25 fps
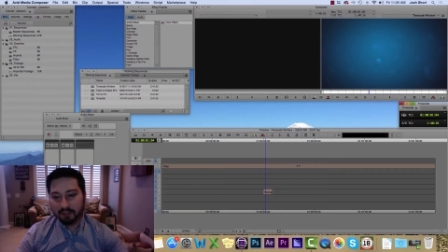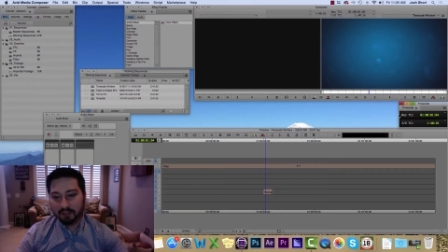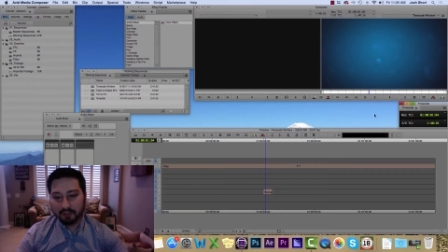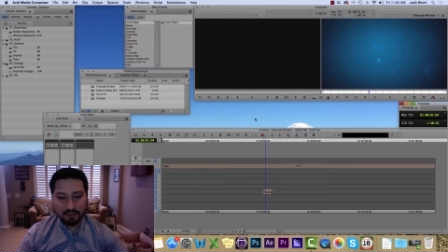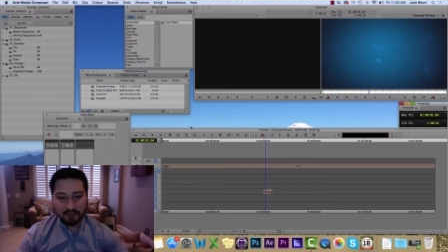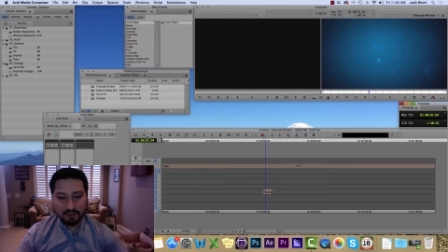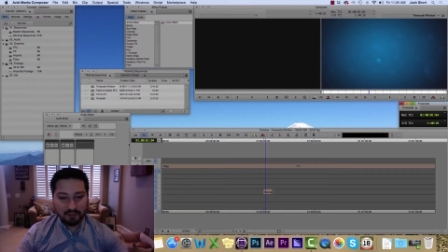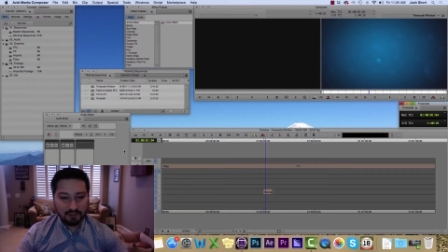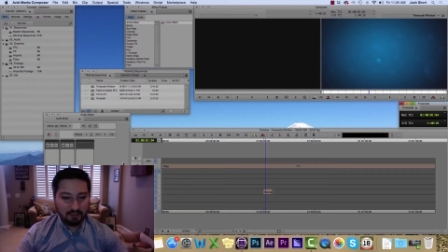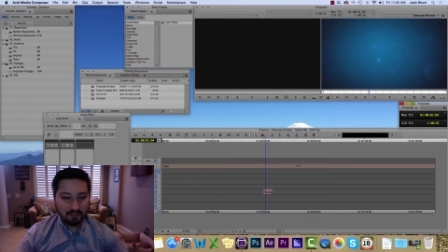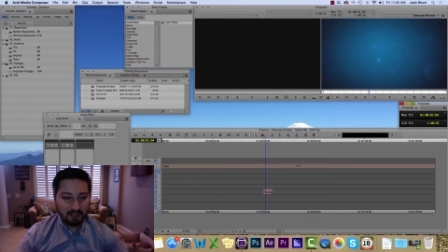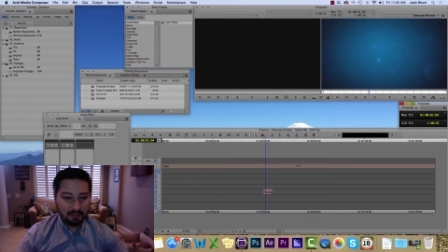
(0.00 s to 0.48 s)

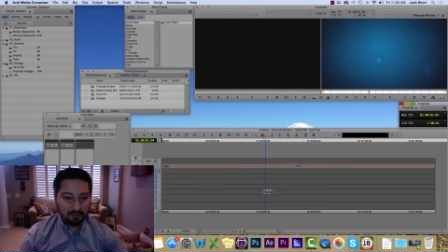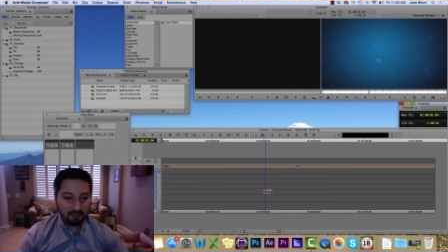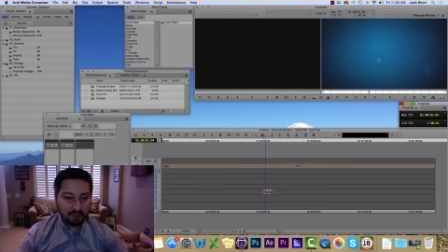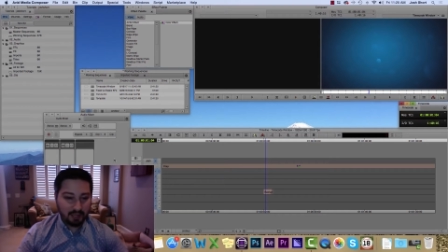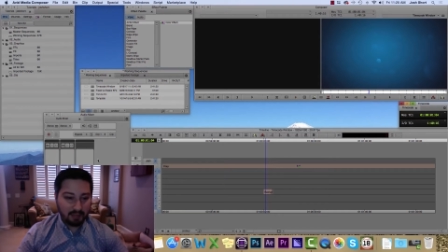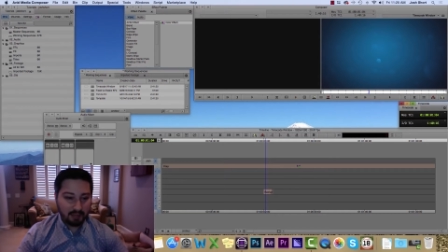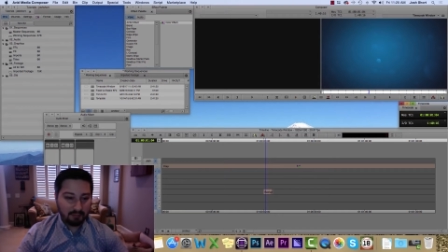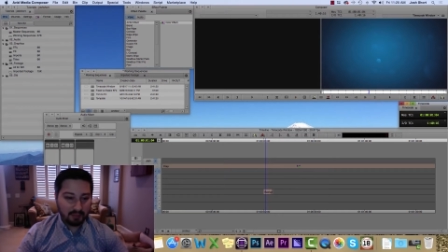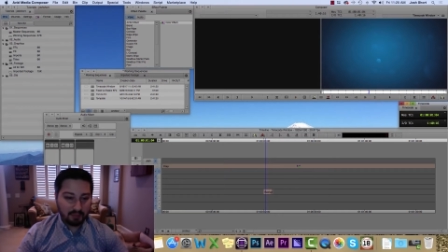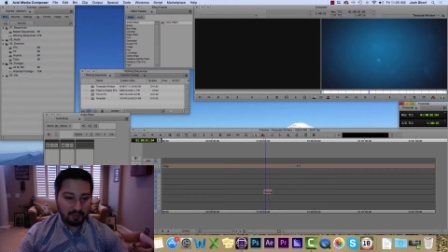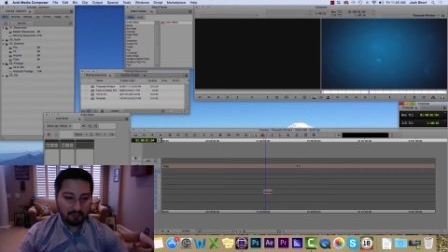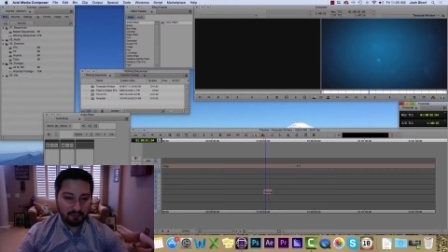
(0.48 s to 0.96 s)
Yours might
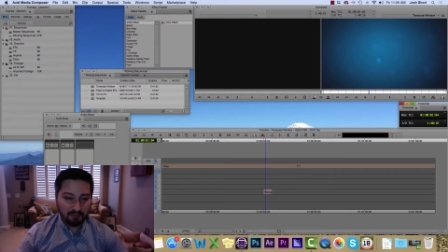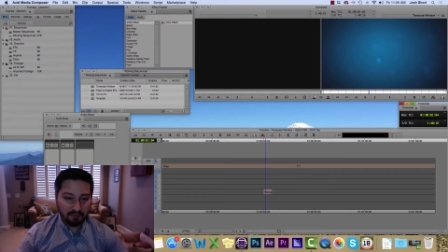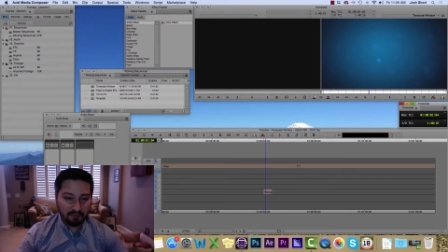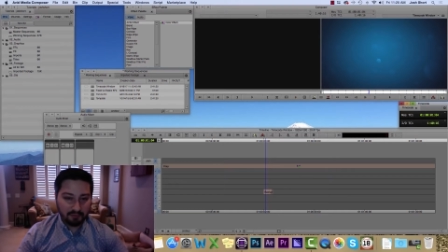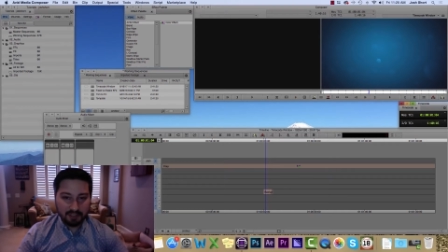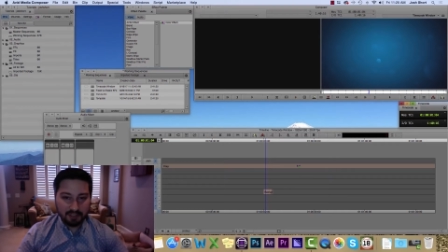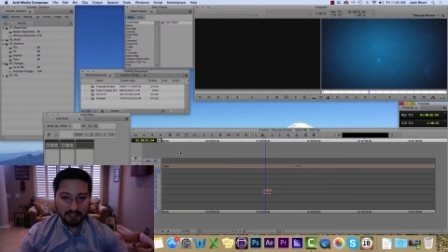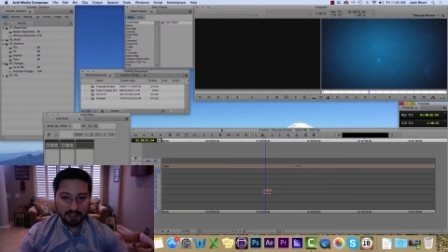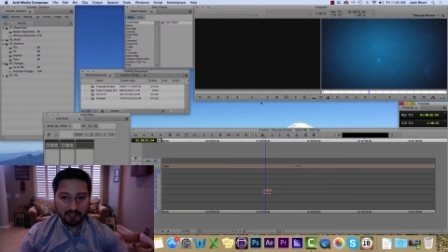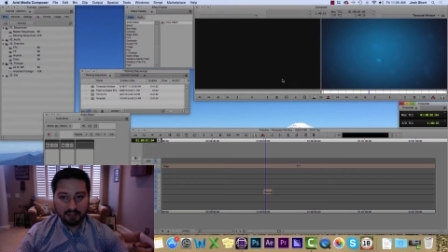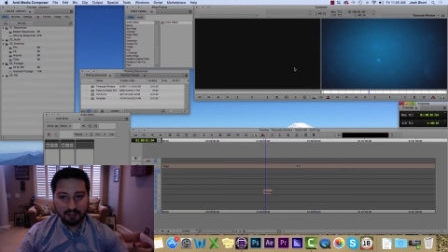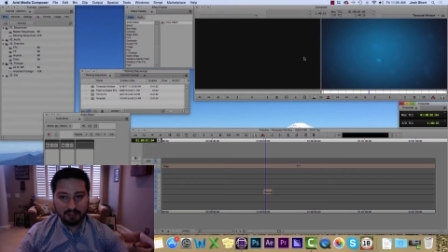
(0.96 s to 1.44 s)
pop up over
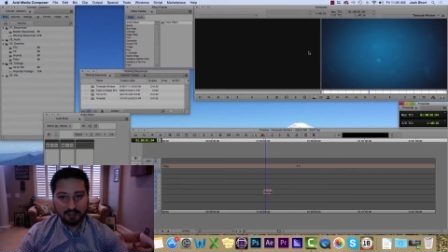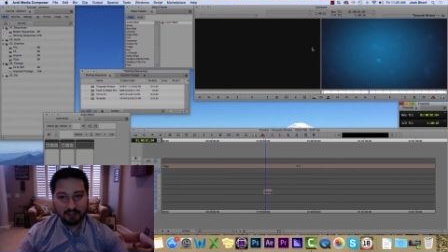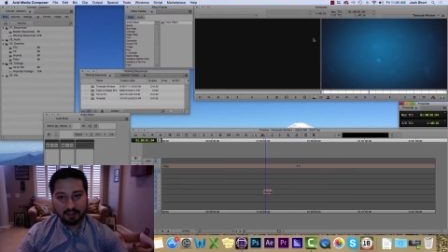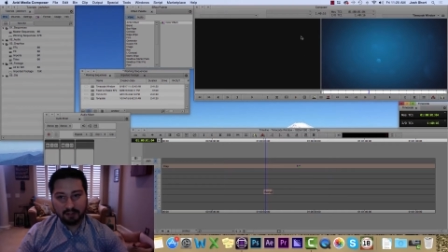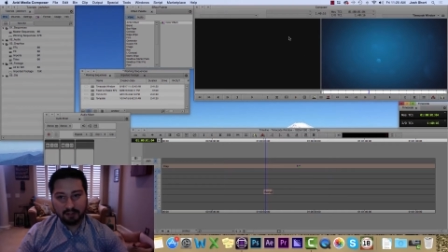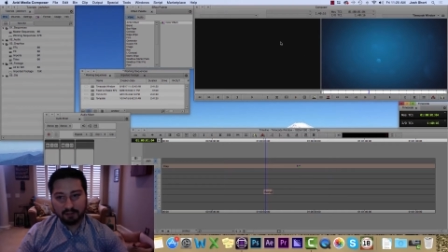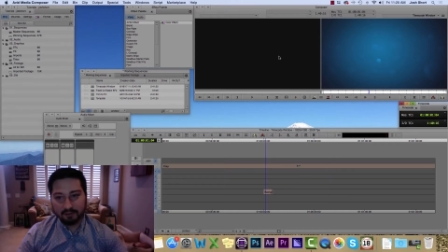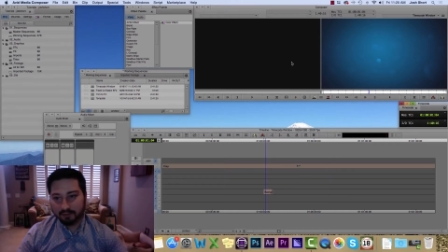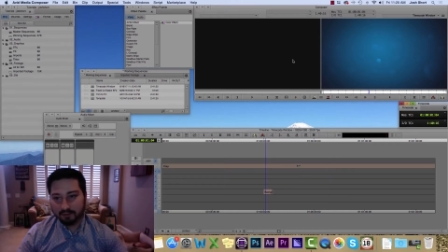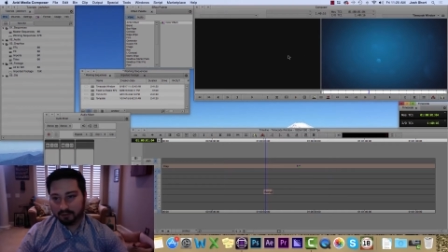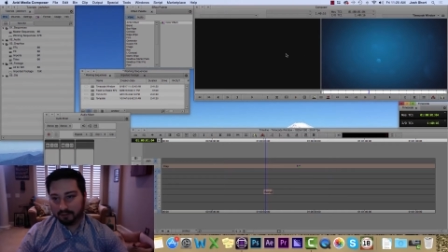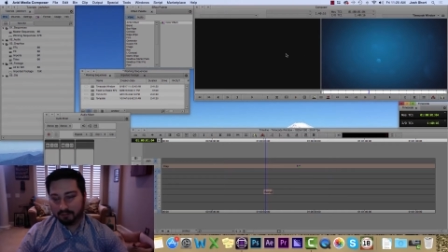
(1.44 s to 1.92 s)
here
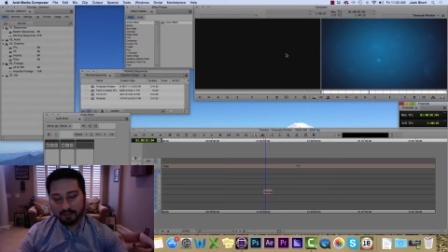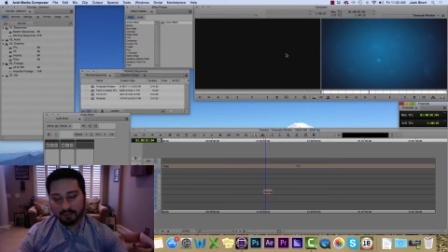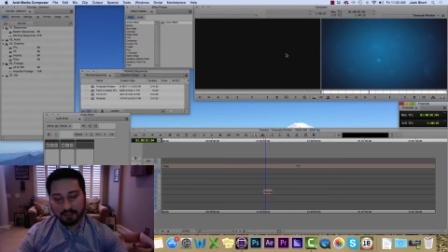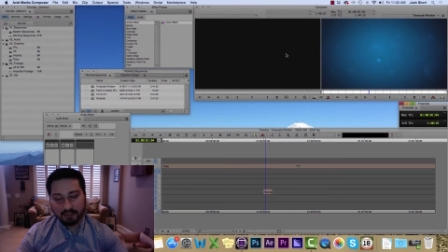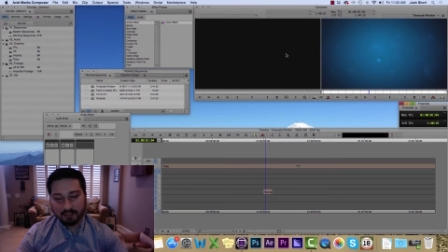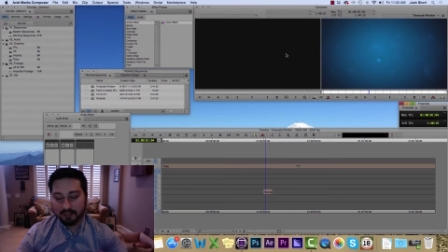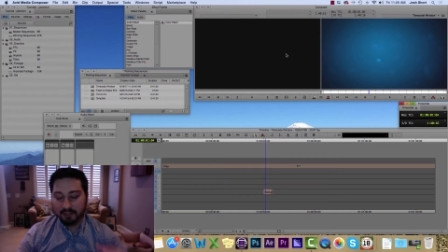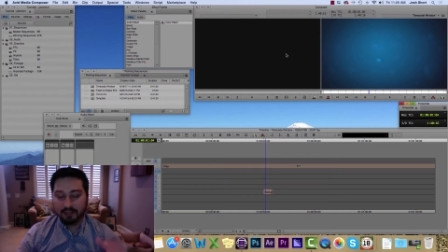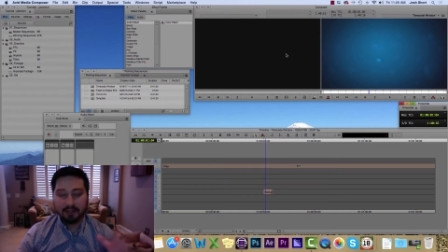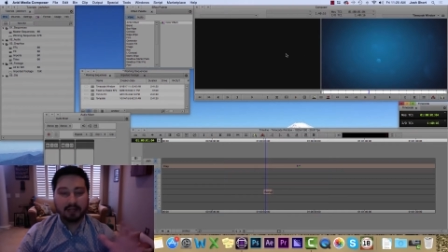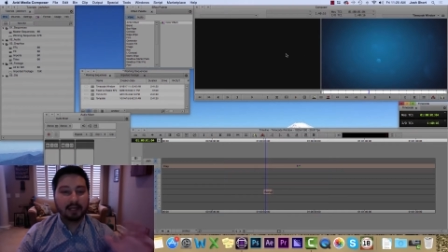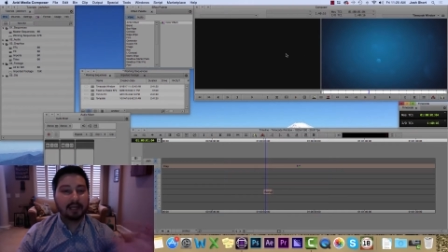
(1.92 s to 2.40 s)
or up
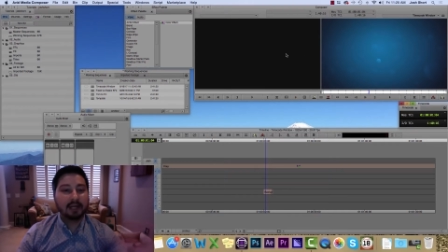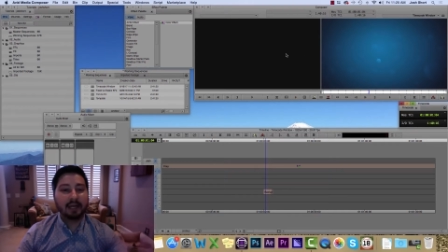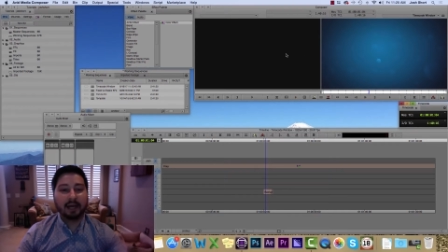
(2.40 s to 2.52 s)
here.